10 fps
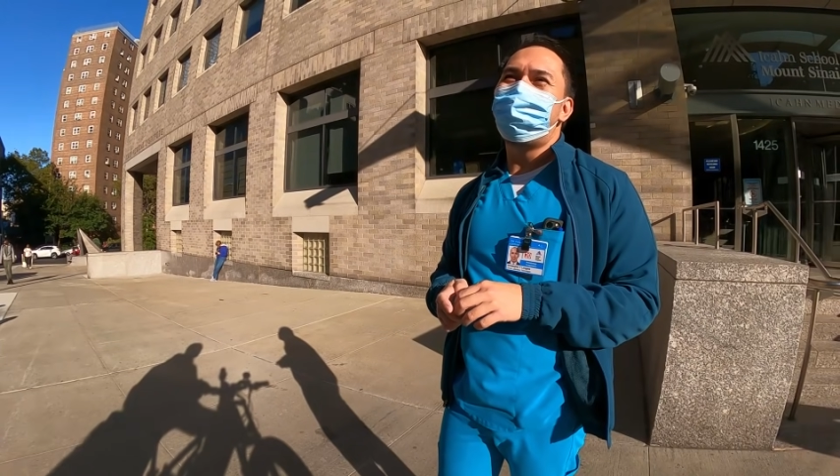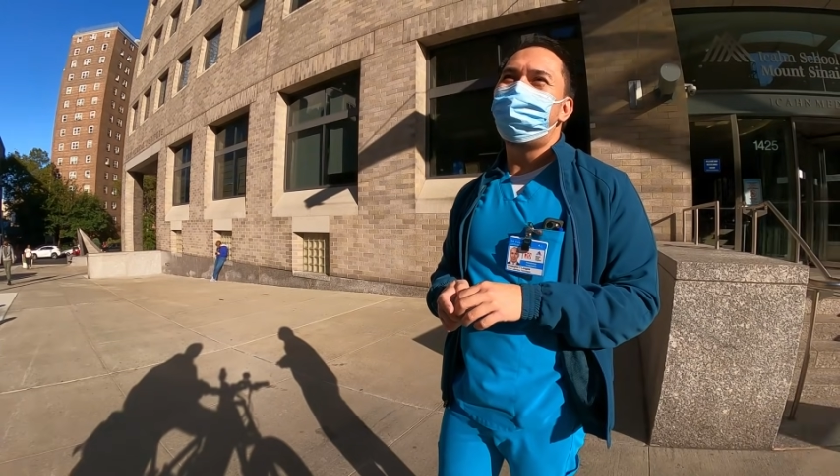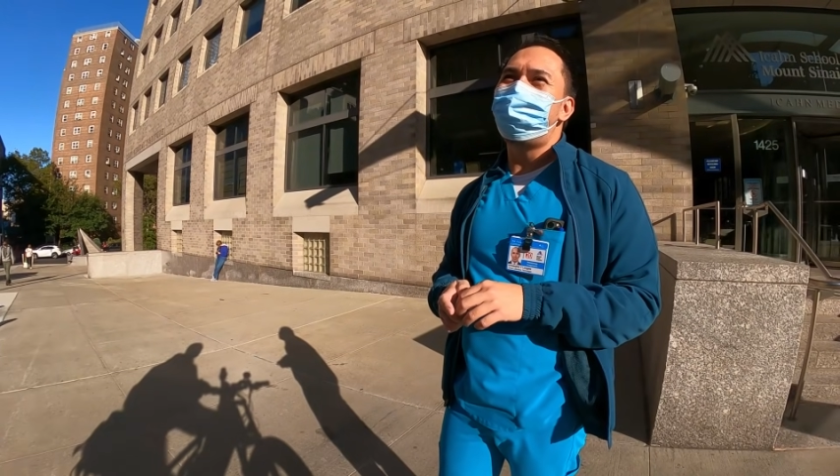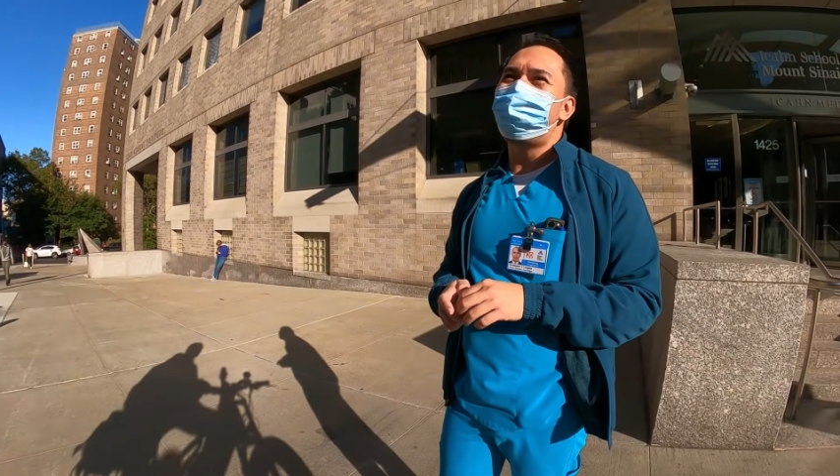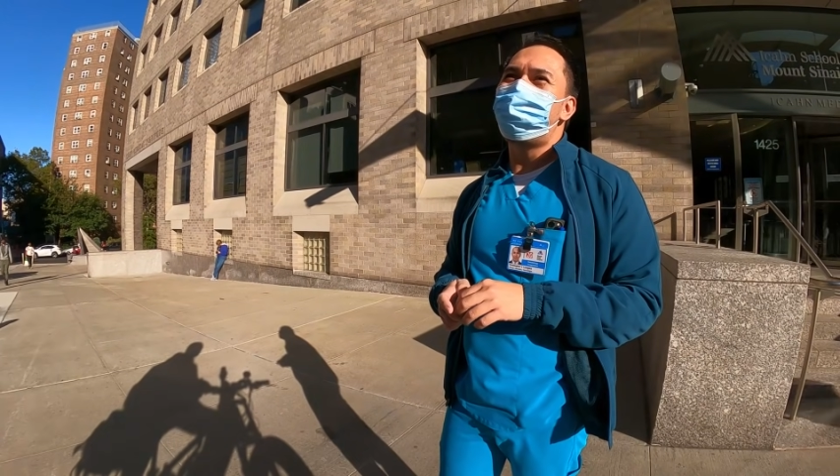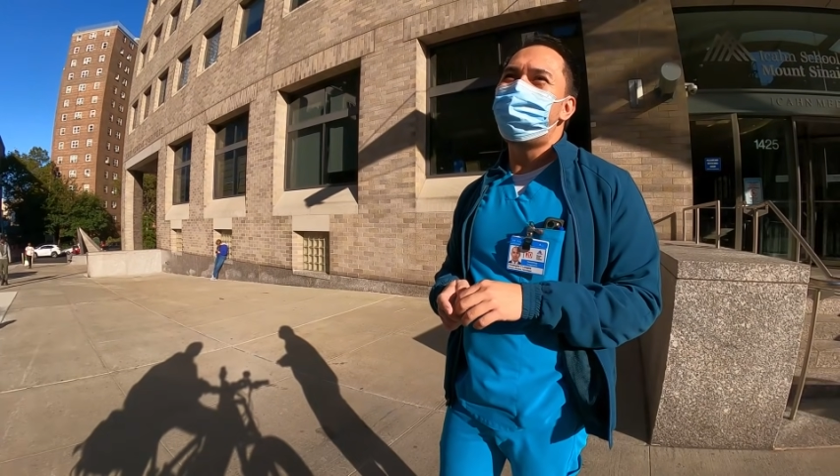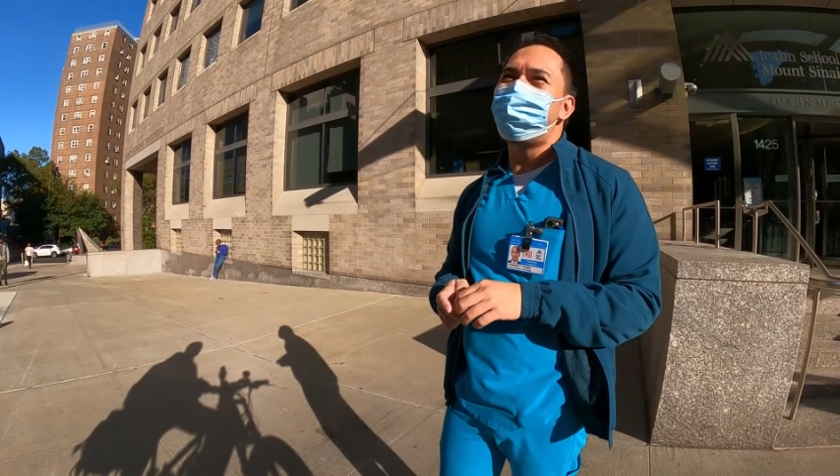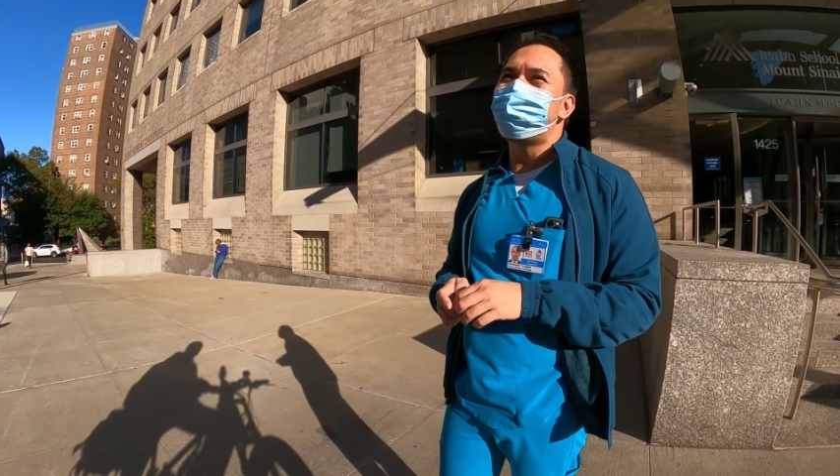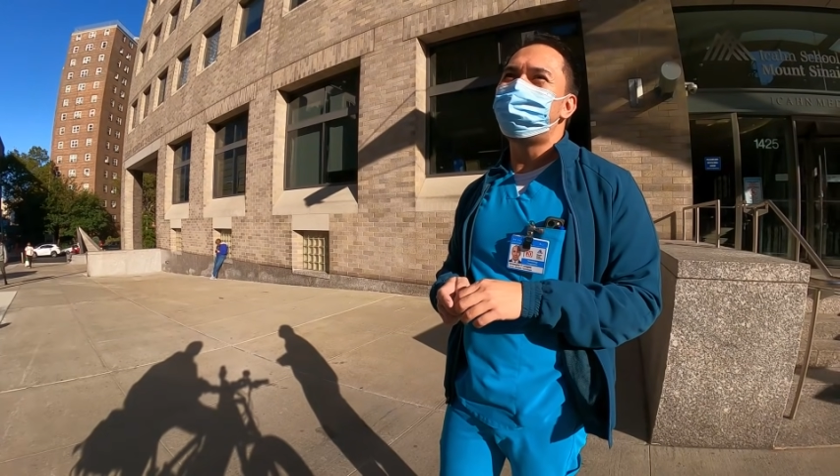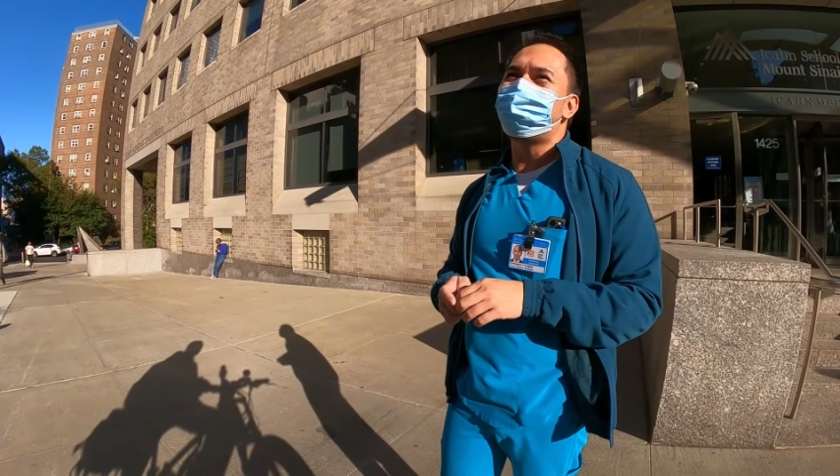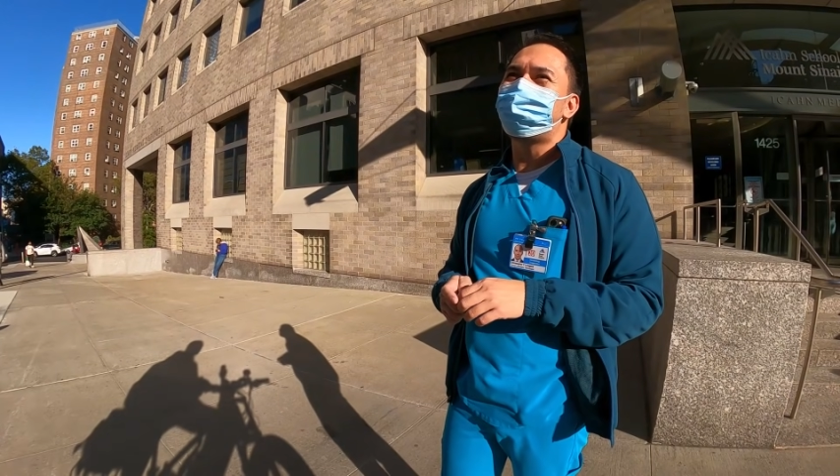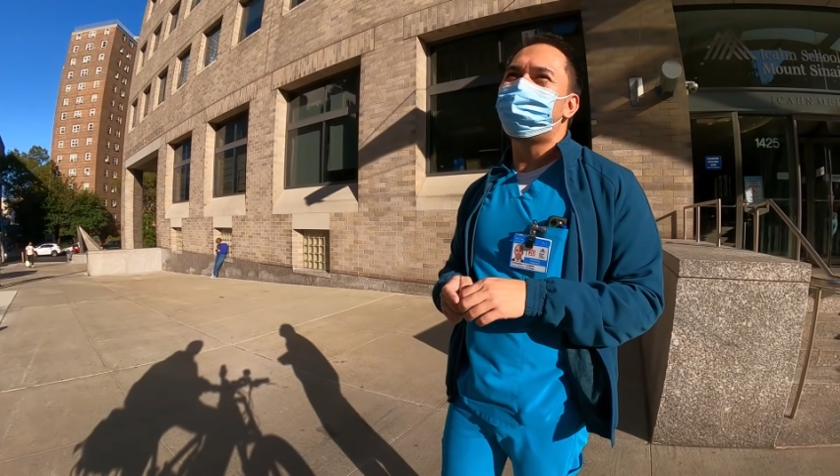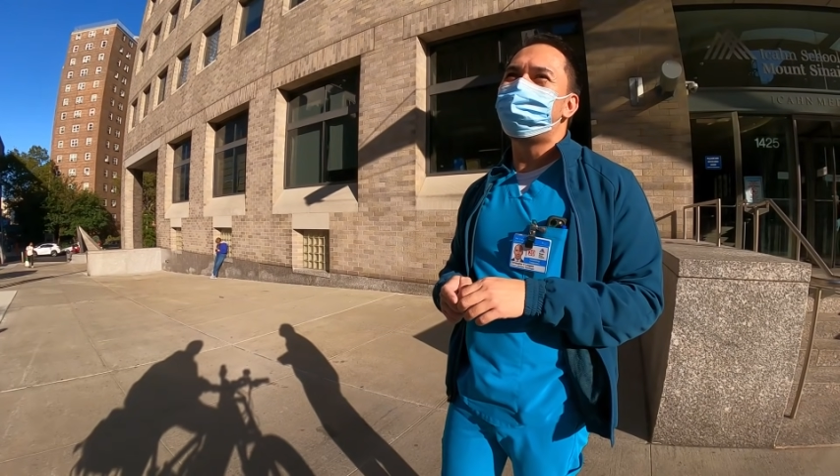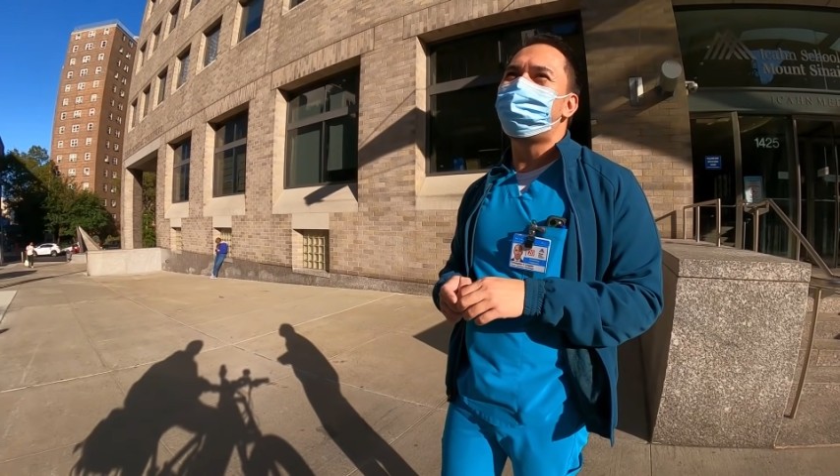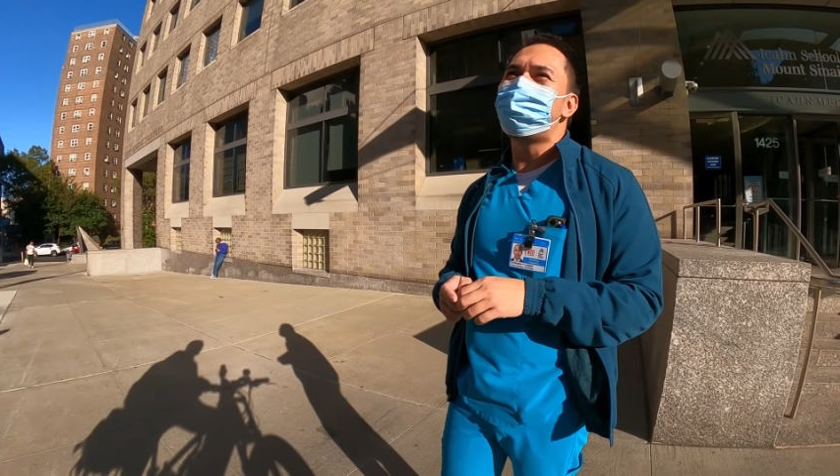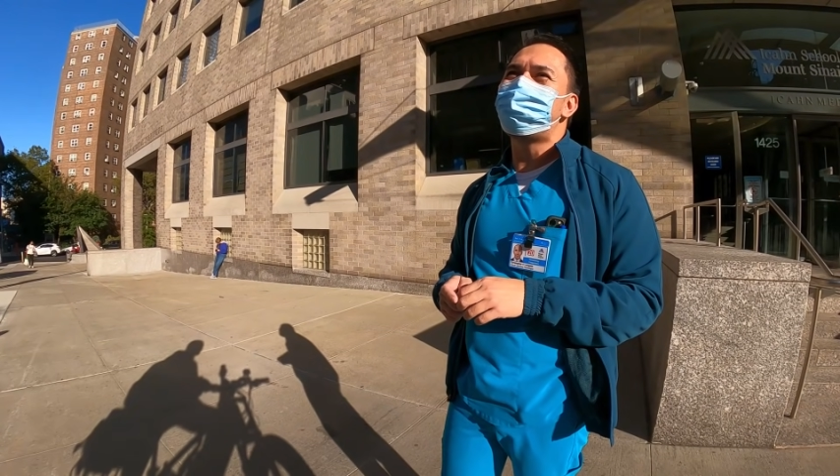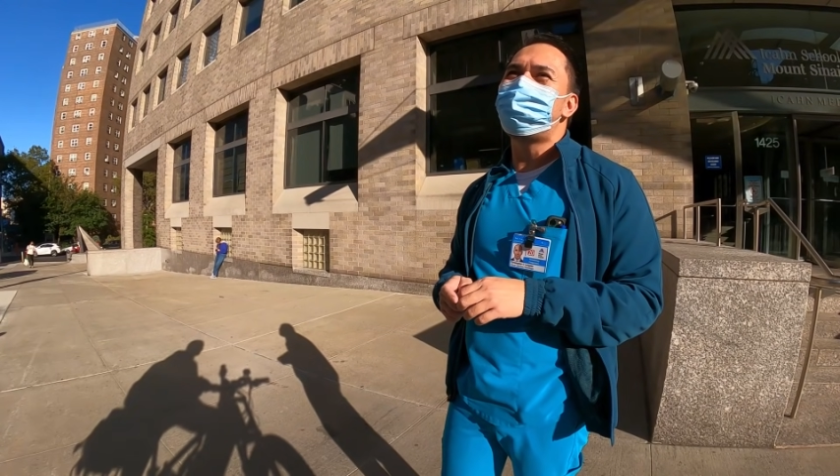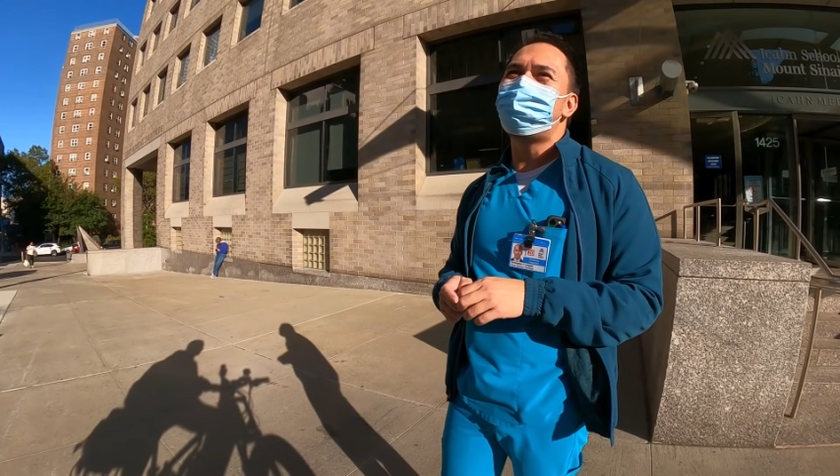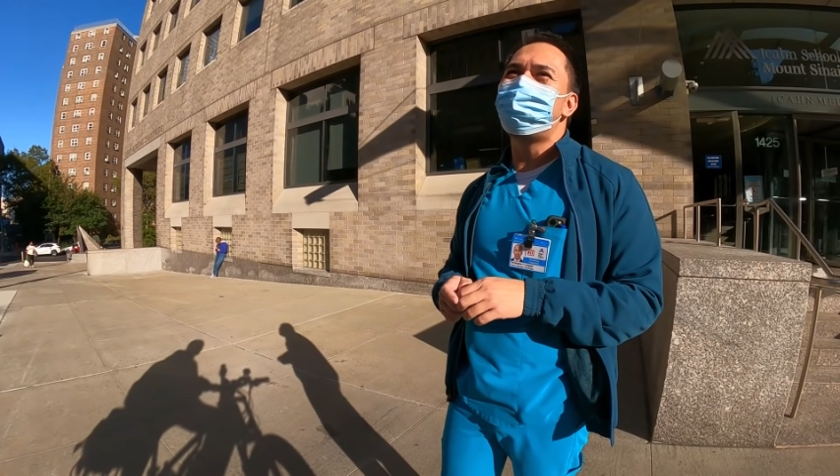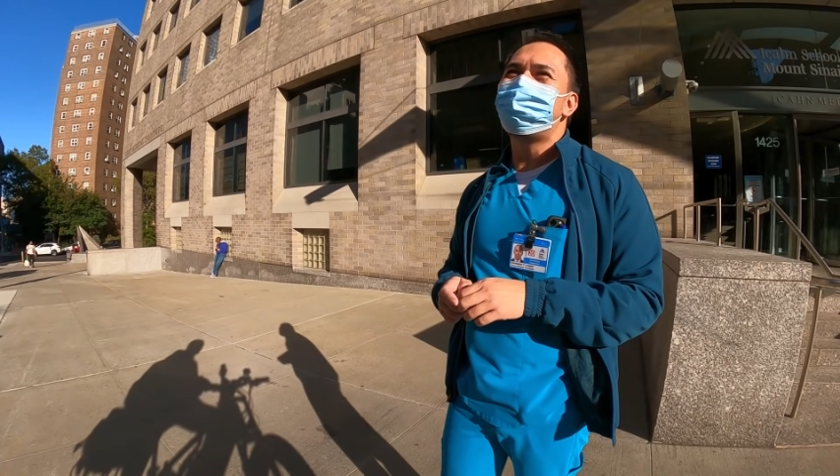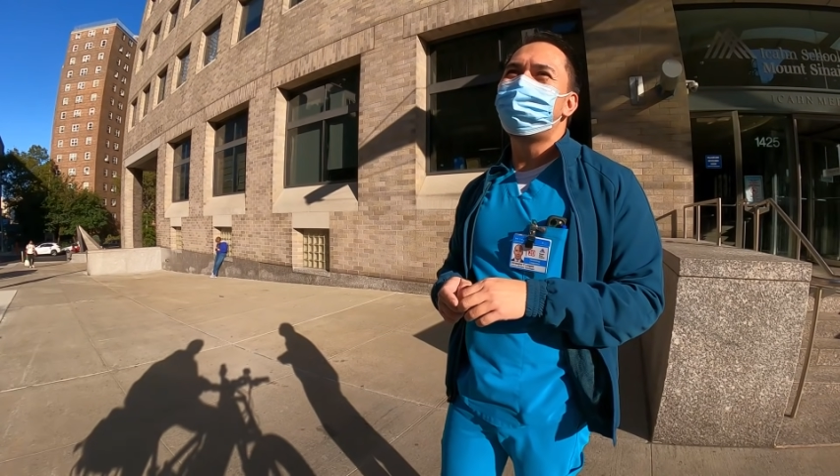that everyone has to look into.